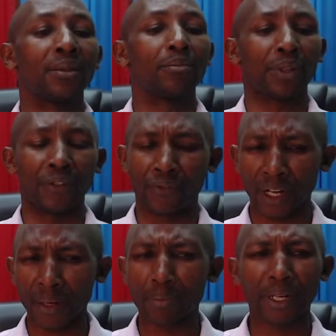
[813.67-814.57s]

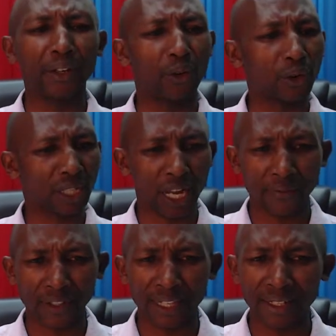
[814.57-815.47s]
preferably not
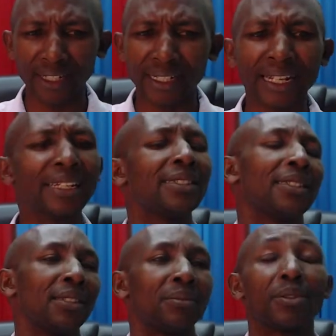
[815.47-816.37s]
after 3 days,
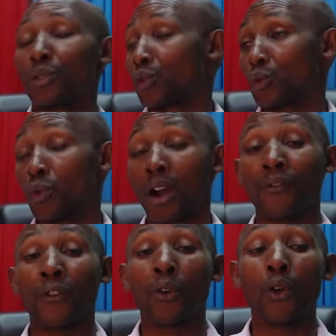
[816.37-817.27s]
because you
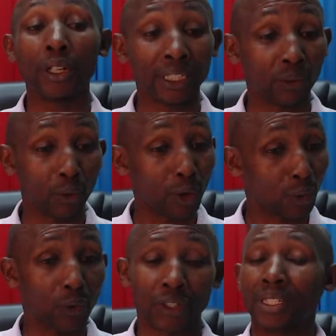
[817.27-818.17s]
have forgotten what
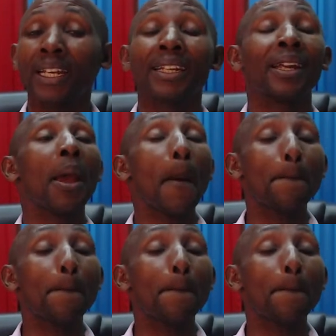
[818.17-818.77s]
was said.